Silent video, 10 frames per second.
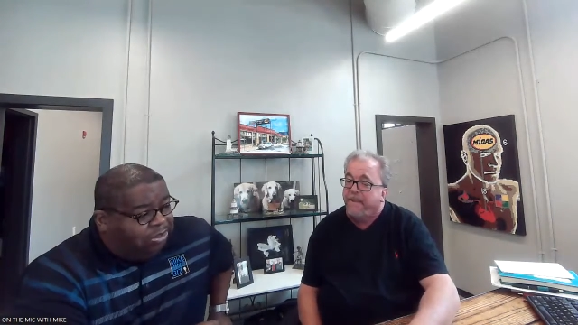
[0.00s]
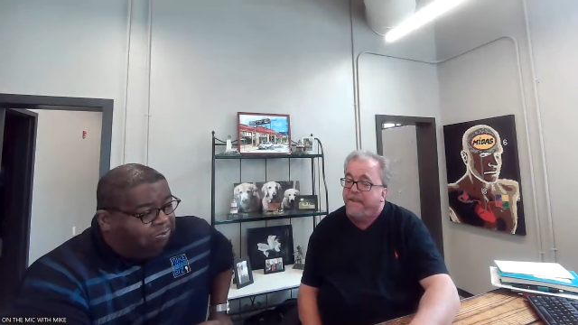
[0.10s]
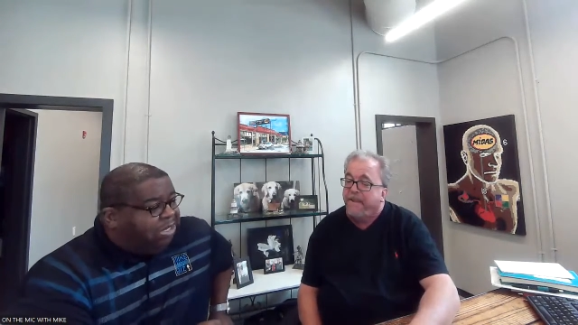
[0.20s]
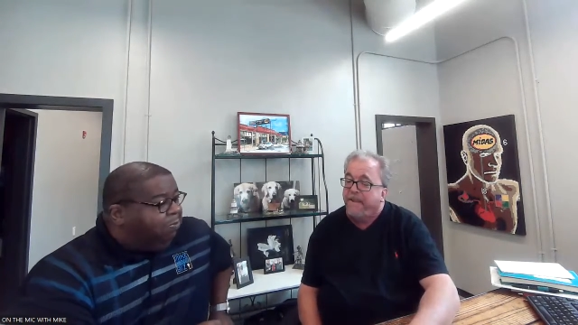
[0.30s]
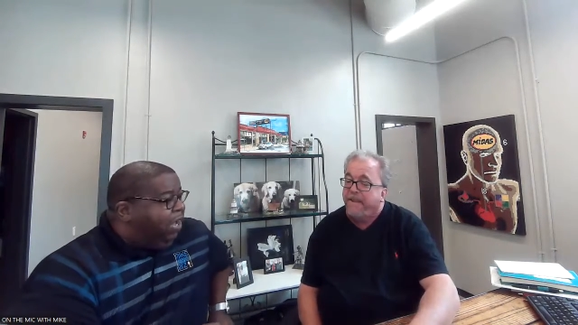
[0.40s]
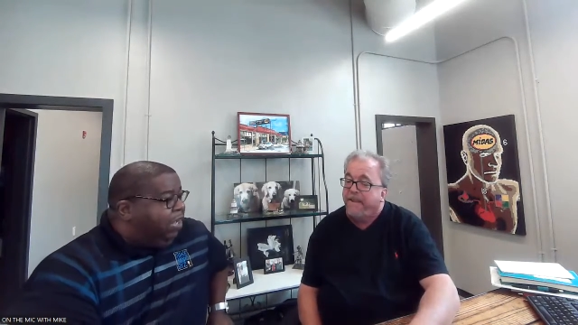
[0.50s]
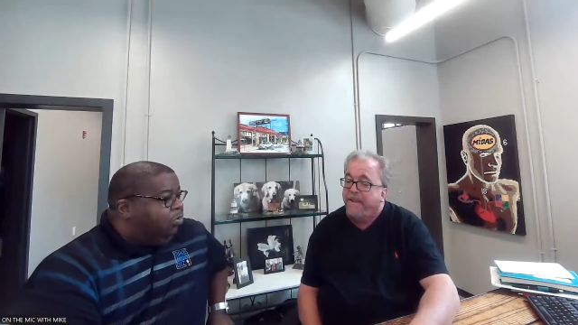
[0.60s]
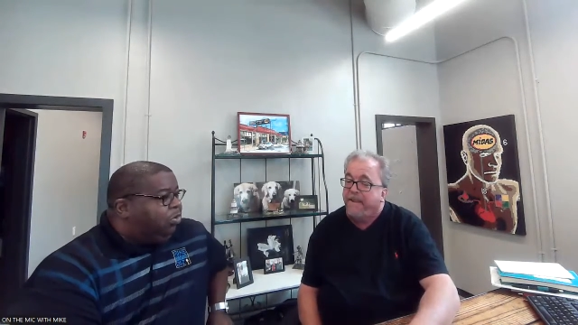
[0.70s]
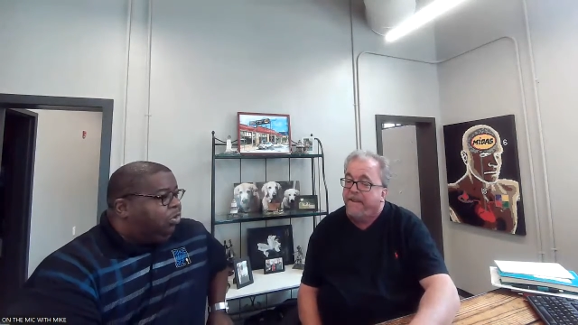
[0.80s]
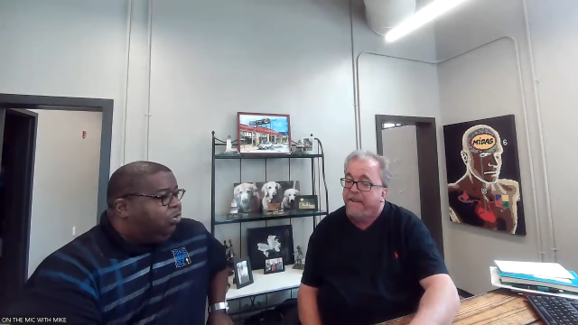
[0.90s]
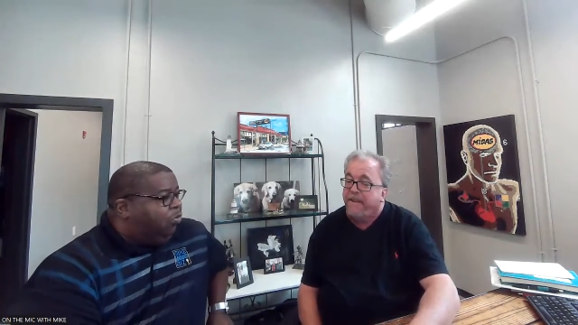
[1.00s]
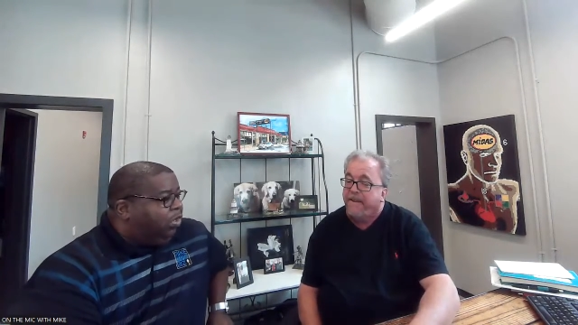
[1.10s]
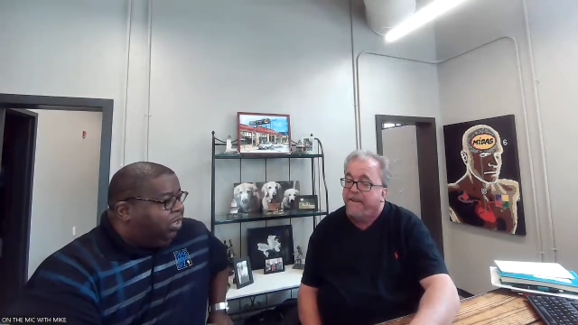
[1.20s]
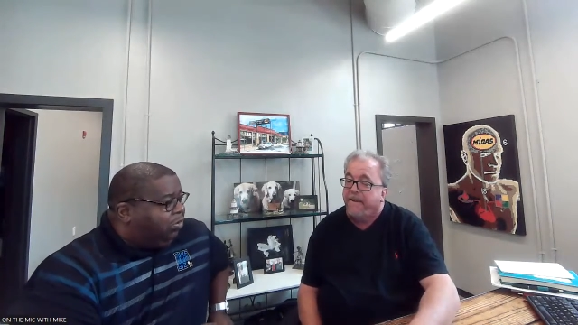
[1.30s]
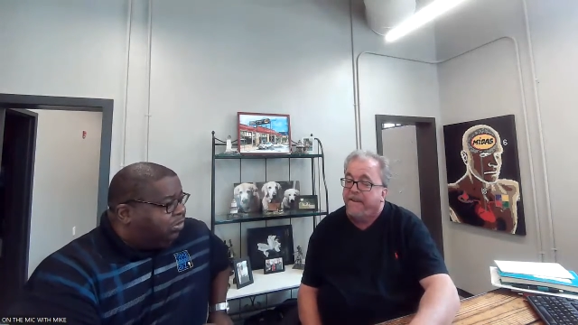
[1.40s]
Speaker 1: with me banging on your door
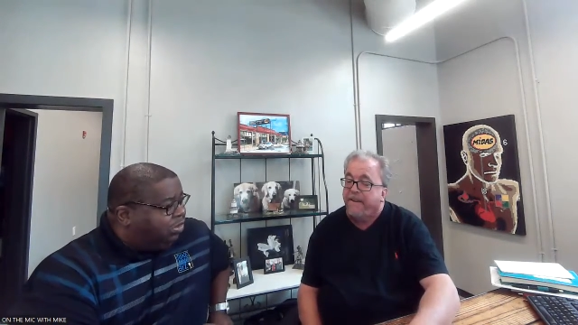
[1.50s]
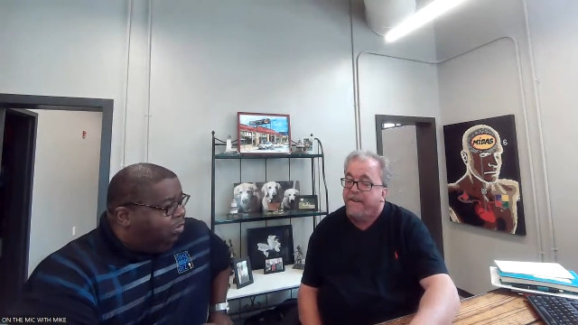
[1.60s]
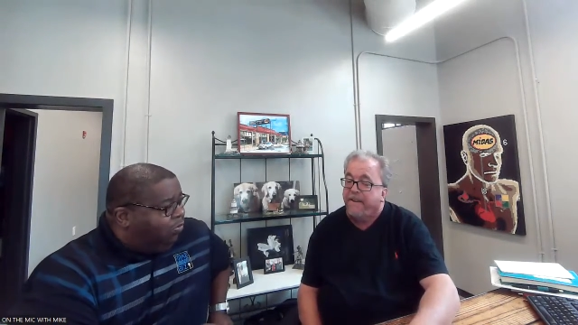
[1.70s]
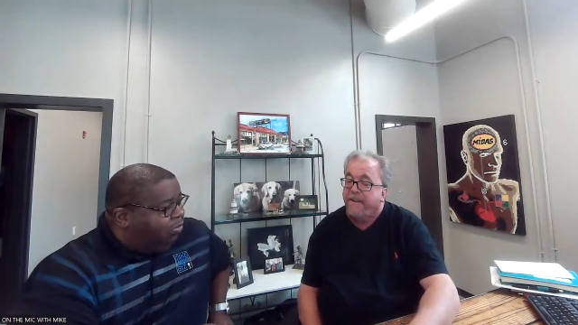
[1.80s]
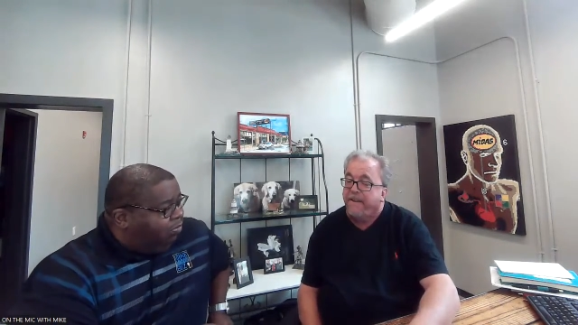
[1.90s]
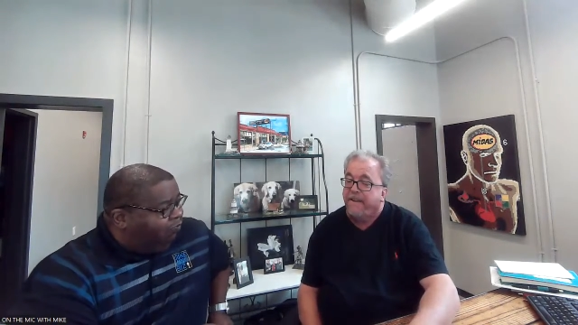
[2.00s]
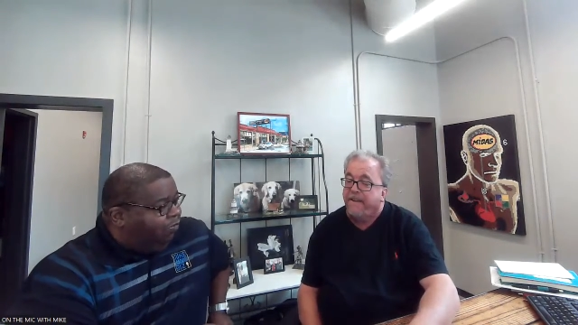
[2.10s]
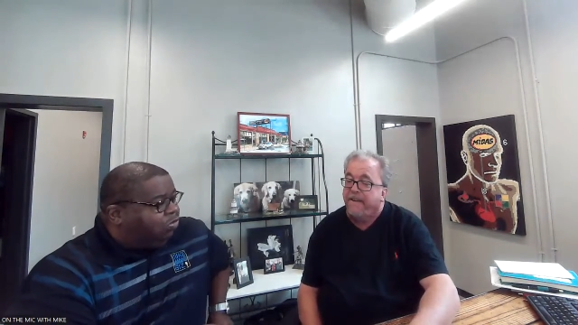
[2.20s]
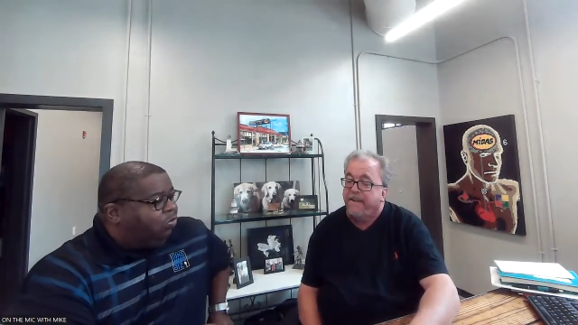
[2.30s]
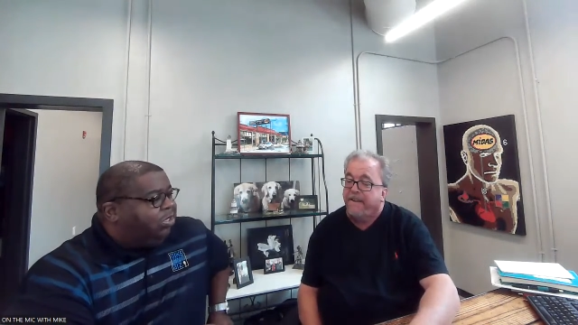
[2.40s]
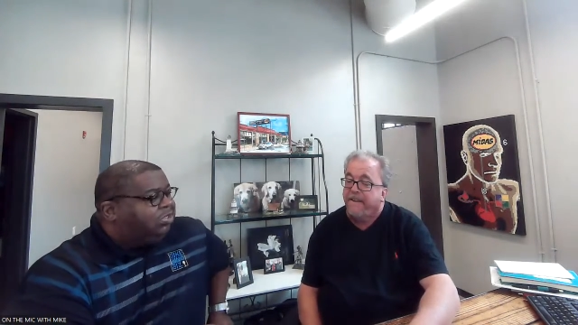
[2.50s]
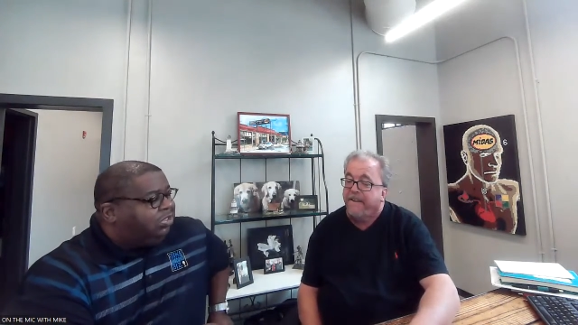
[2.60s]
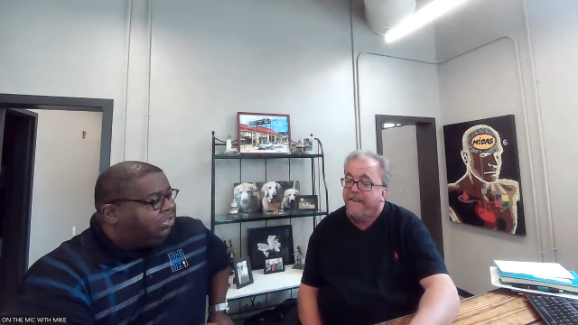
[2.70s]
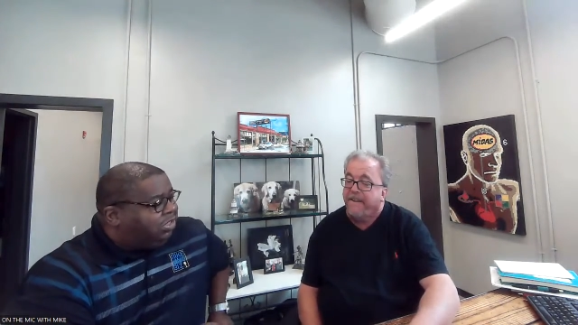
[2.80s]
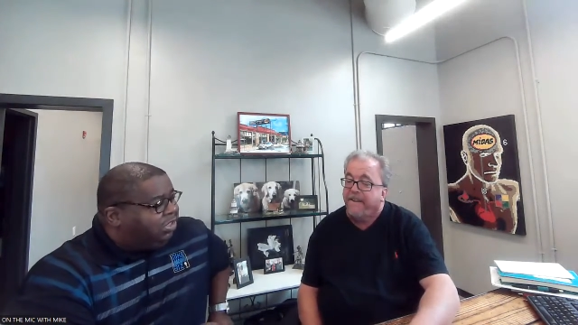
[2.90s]
years ago and from
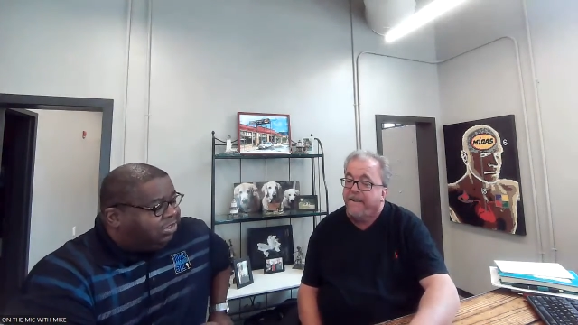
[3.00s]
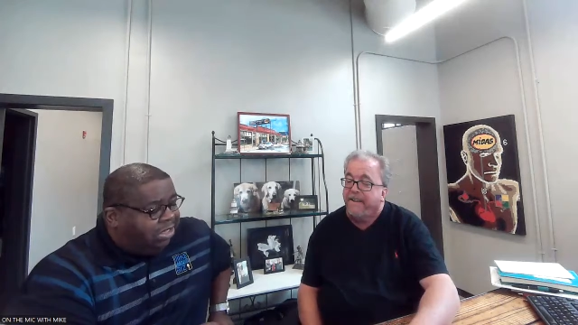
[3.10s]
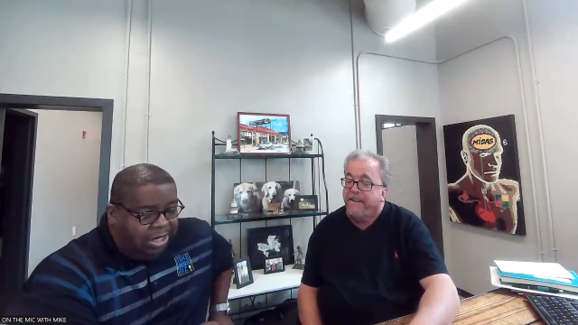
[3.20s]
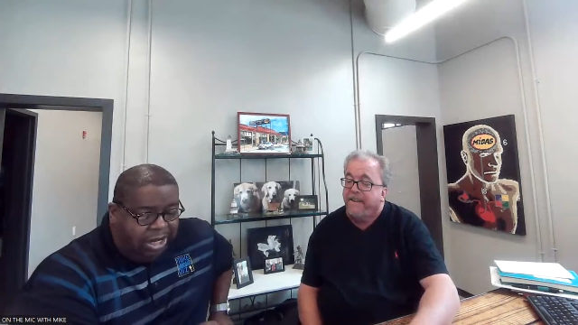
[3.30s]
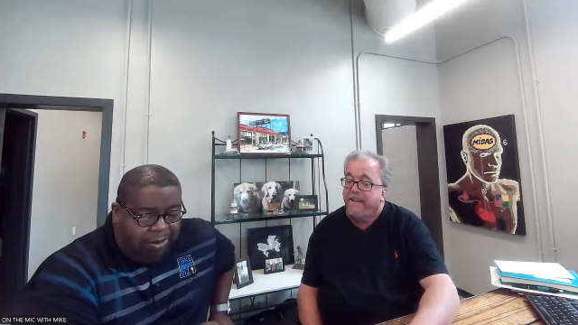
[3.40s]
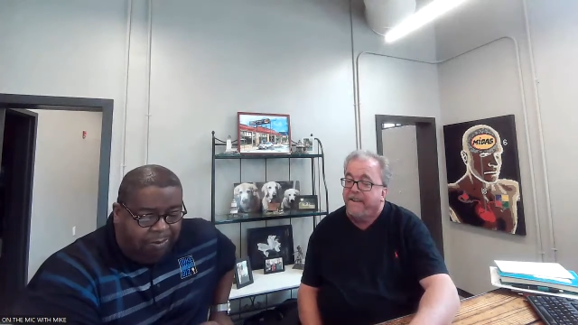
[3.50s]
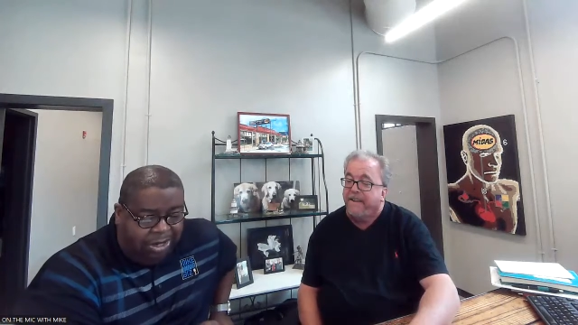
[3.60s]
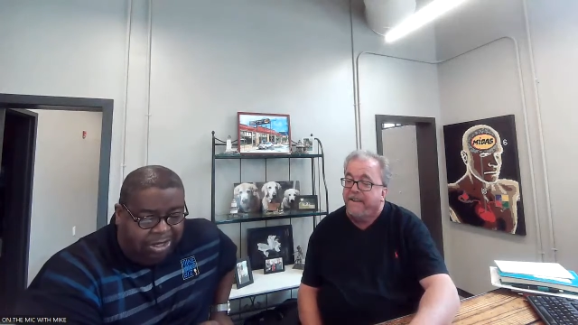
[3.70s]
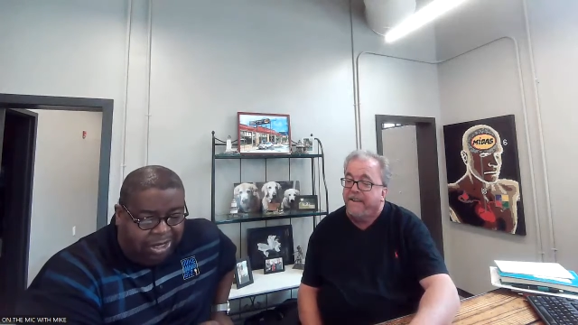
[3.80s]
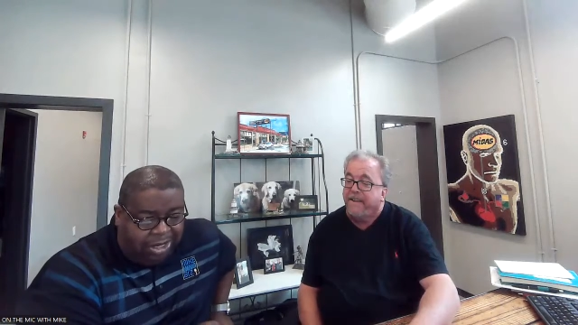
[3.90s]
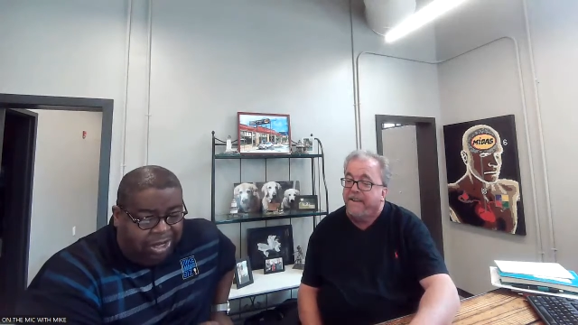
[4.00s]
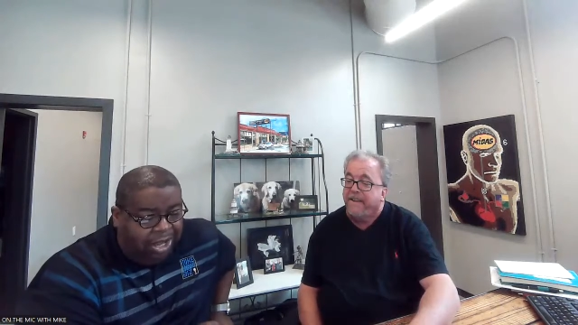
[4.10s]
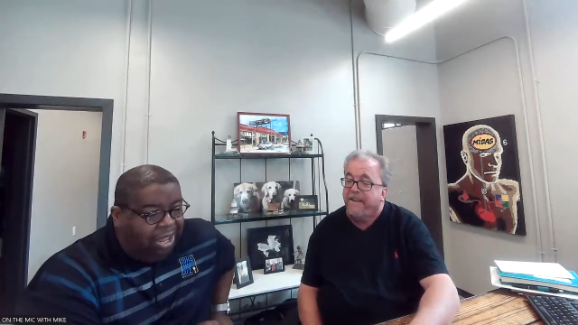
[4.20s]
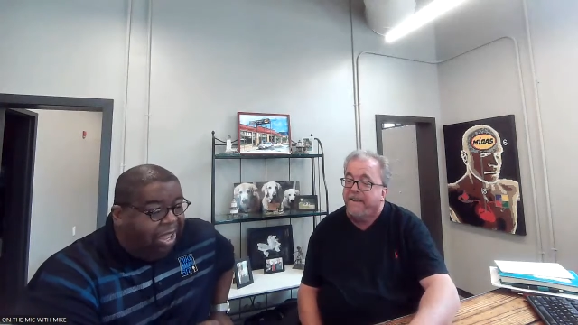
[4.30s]
2016 saying, hey, I'm Mike King.